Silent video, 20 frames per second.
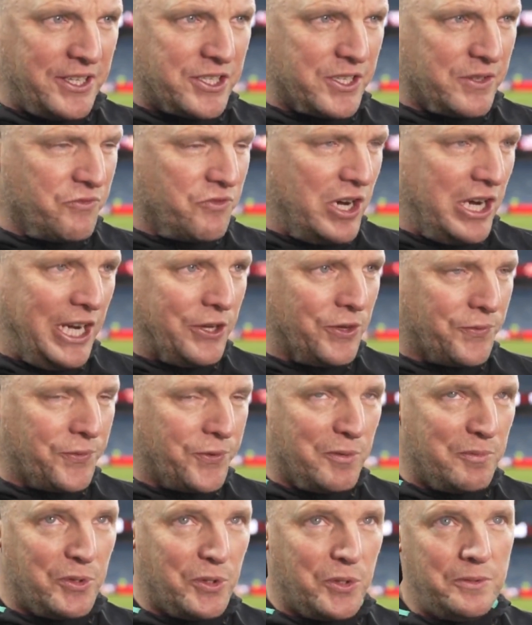and arduous
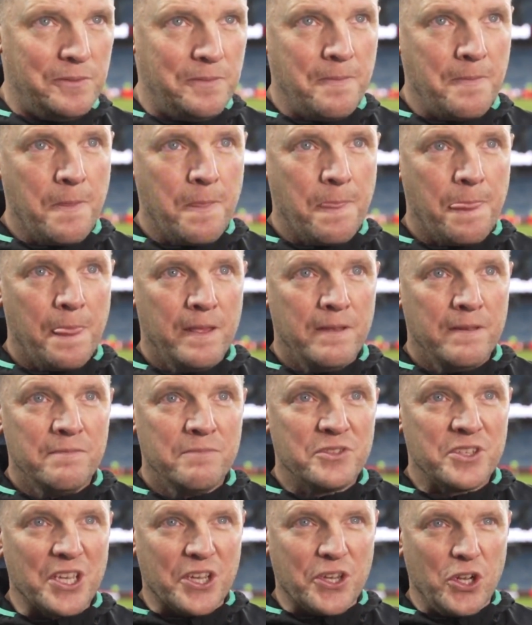task, to
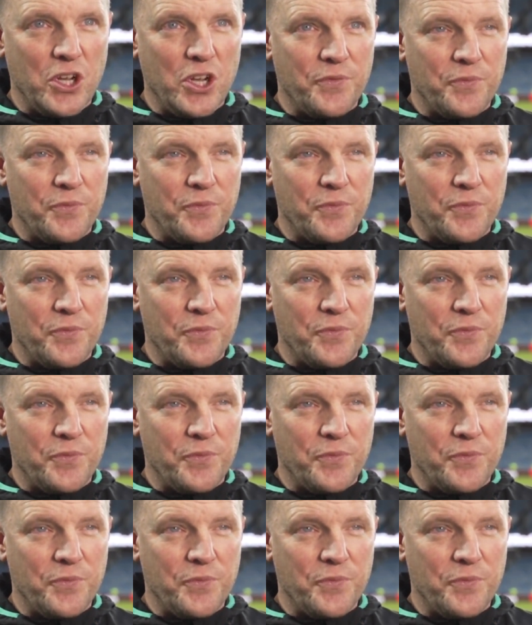say the